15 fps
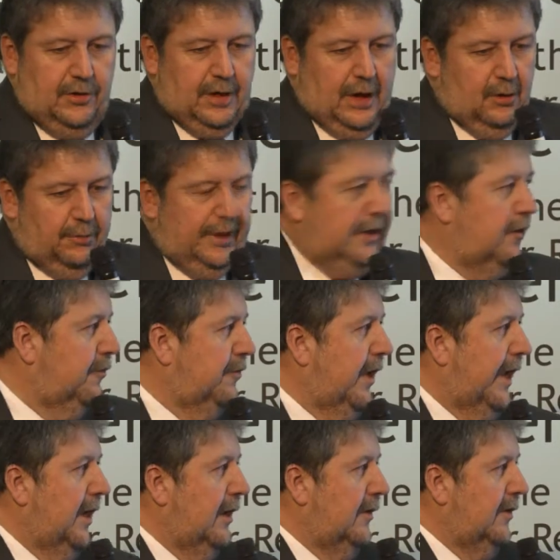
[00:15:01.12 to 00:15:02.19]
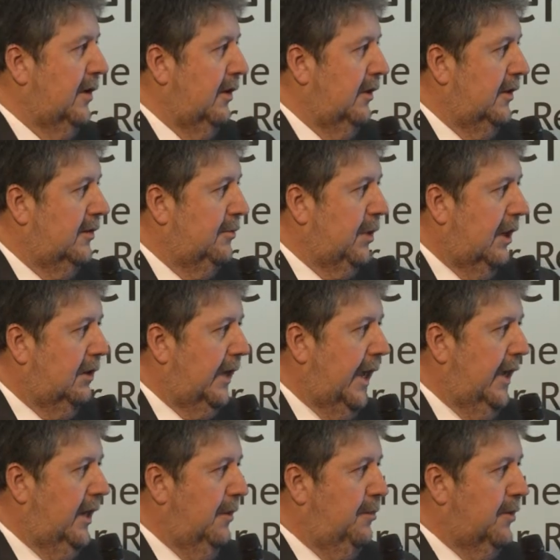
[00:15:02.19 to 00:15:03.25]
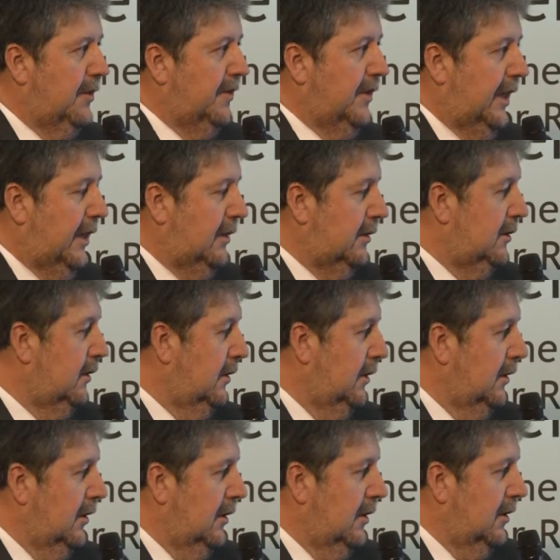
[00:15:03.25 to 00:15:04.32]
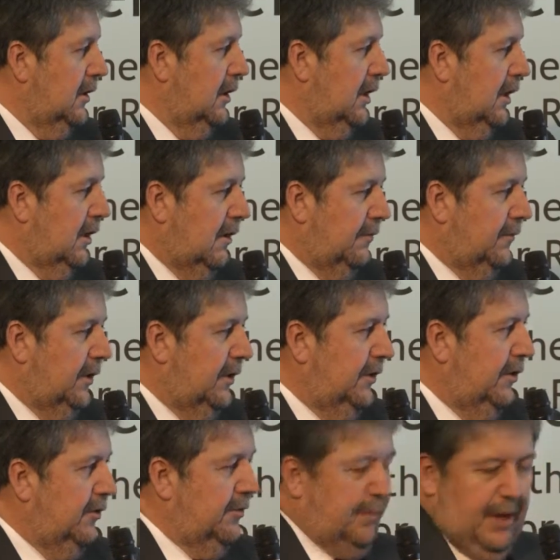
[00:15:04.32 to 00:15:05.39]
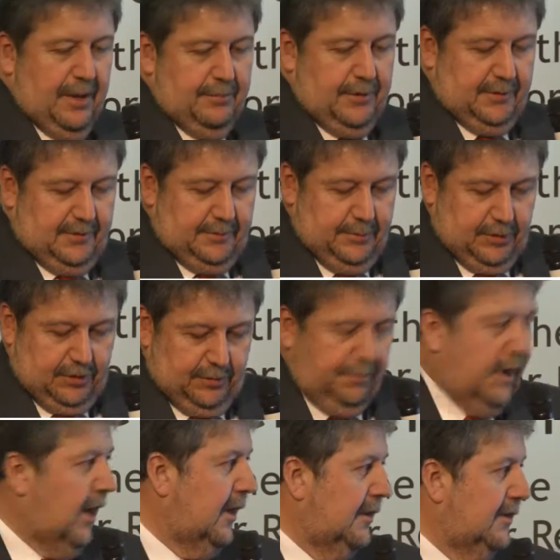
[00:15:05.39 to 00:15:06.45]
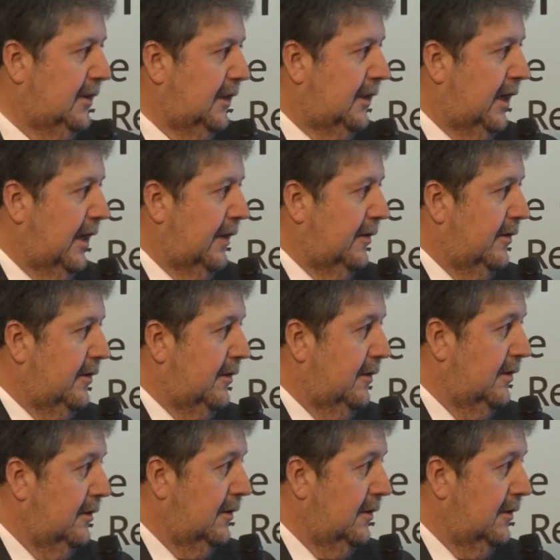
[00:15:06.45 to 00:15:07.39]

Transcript: how many failed. So it's about 80% of the newspapers which passed the test,